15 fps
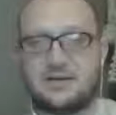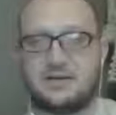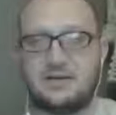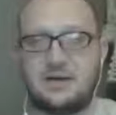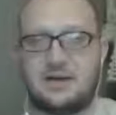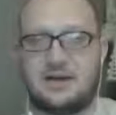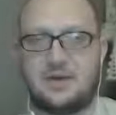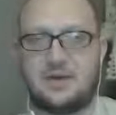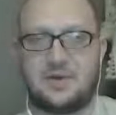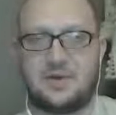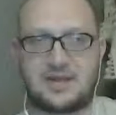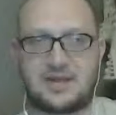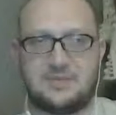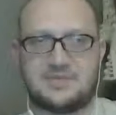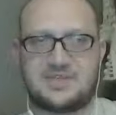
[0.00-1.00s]
When it
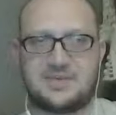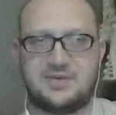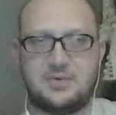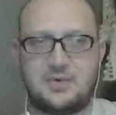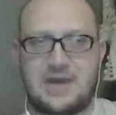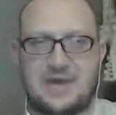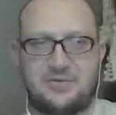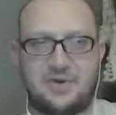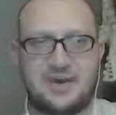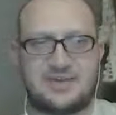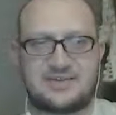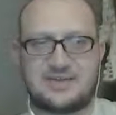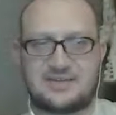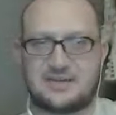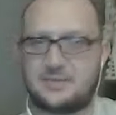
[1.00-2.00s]
comes to
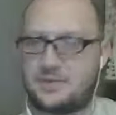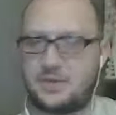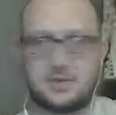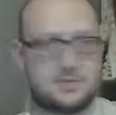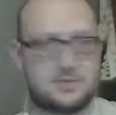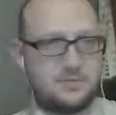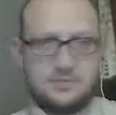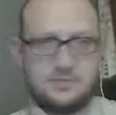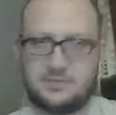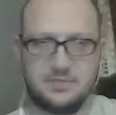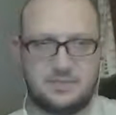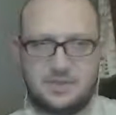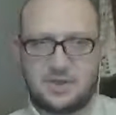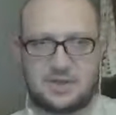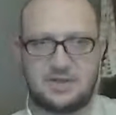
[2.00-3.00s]
athleticism, you're
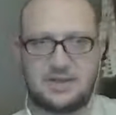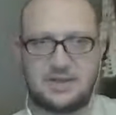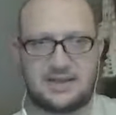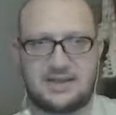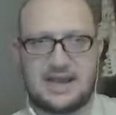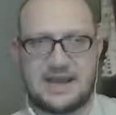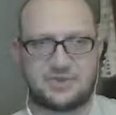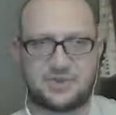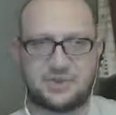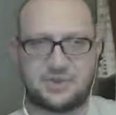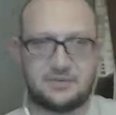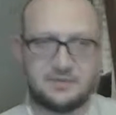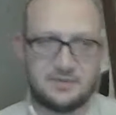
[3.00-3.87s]
looking like a natural.